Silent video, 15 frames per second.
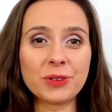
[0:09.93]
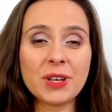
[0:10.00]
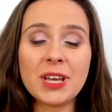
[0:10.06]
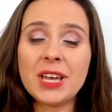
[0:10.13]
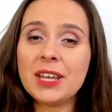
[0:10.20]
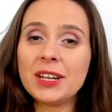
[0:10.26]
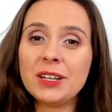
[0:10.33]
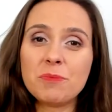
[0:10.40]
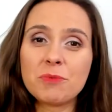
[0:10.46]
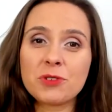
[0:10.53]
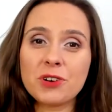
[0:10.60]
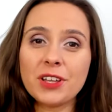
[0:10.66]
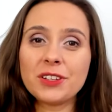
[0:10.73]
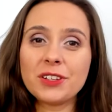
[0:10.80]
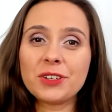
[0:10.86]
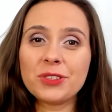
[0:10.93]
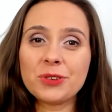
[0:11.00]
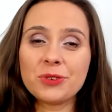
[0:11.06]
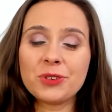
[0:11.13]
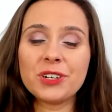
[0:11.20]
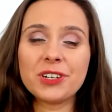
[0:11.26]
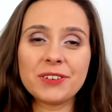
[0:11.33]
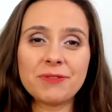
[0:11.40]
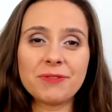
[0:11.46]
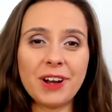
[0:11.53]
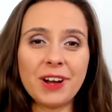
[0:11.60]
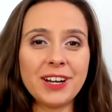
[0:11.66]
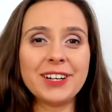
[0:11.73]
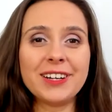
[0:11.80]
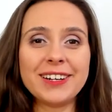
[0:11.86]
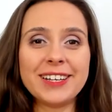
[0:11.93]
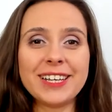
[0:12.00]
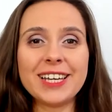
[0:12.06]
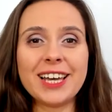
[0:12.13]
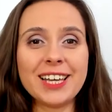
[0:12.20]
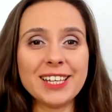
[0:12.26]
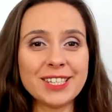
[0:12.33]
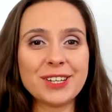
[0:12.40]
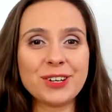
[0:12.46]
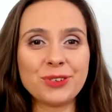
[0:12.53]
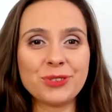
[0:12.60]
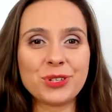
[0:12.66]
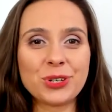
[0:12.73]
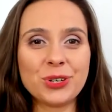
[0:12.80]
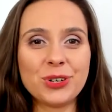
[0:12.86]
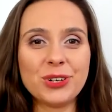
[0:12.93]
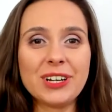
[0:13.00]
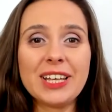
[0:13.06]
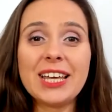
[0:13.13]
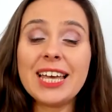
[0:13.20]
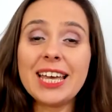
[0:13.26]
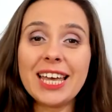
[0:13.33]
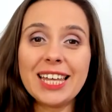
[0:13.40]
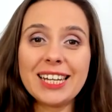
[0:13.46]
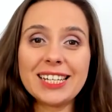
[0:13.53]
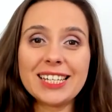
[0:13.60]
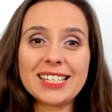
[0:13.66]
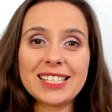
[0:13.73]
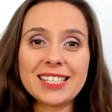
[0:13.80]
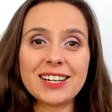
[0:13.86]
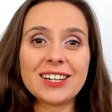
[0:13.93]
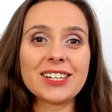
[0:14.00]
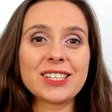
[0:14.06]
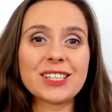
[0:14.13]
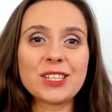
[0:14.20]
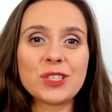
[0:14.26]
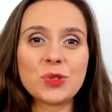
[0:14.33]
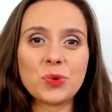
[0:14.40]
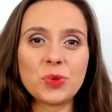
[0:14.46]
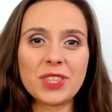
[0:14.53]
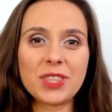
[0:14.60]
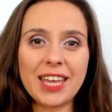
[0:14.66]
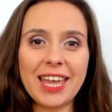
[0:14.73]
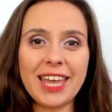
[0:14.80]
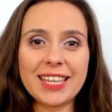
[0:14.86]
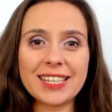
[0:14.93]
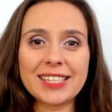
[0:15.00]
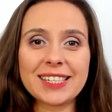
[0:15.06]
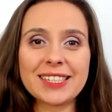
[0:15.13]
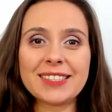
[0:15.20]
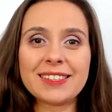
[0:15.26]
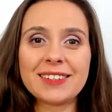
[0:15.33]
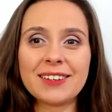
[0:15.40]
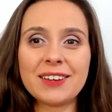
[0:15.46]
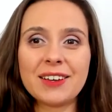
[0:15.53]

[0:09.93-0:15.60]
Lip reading: The product owner finally has the control and starts to test the